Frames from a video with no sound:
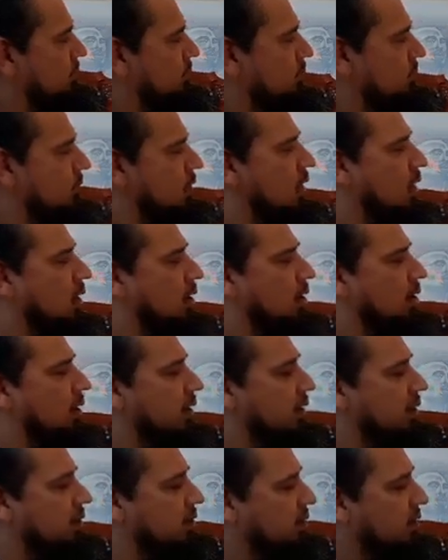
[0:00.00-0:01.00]
All
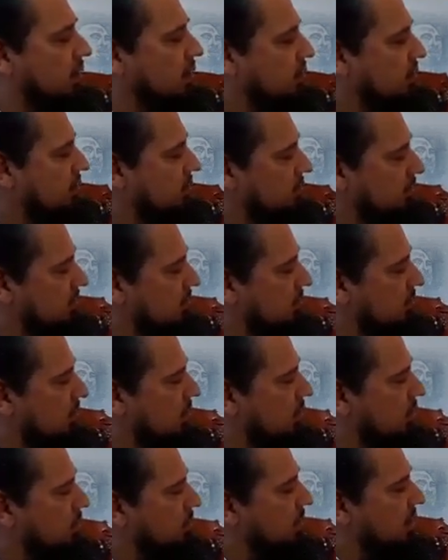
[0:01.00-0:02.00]
right, not a
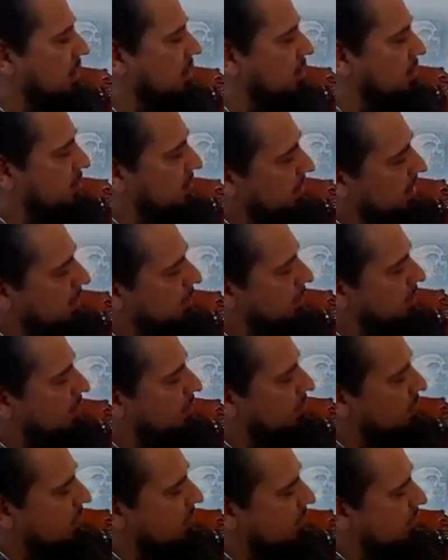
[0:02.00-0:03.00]
little better, but not
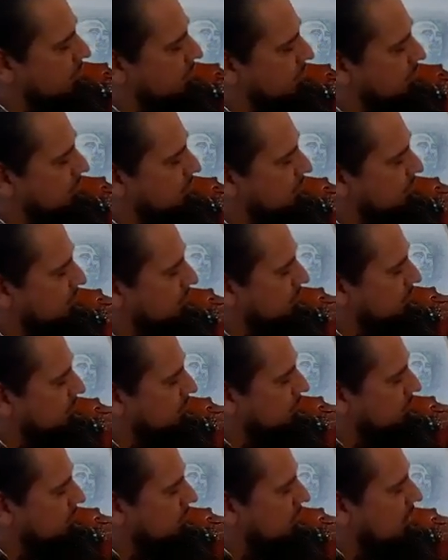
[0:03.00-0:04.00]
perfect.
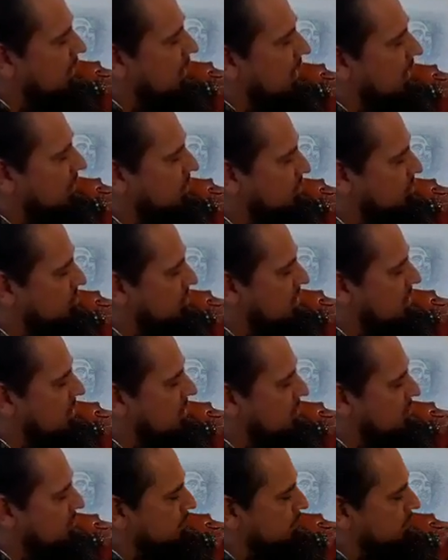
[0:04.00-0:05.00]
The last
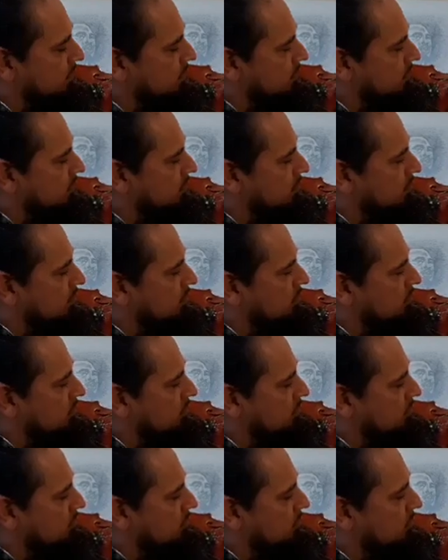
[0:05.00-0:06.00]
string,
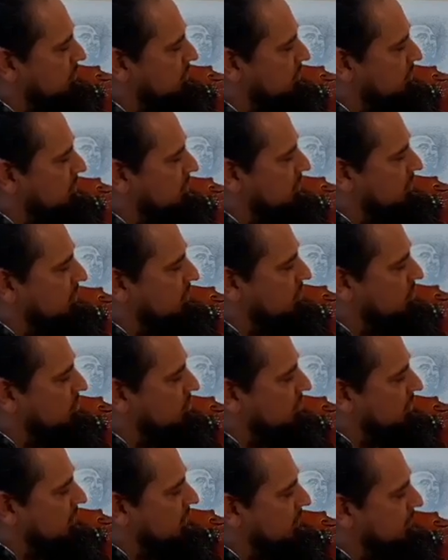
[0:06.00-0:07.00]
which is the E
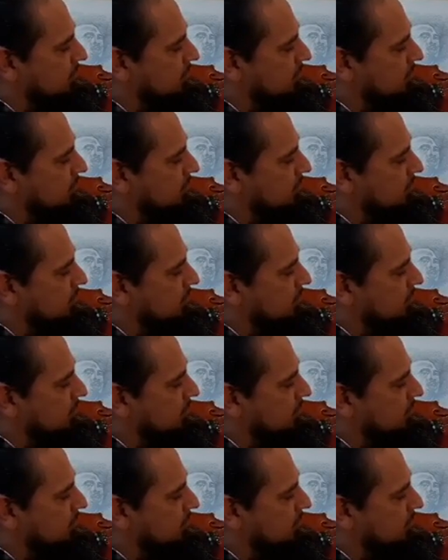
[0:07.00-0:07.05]
string.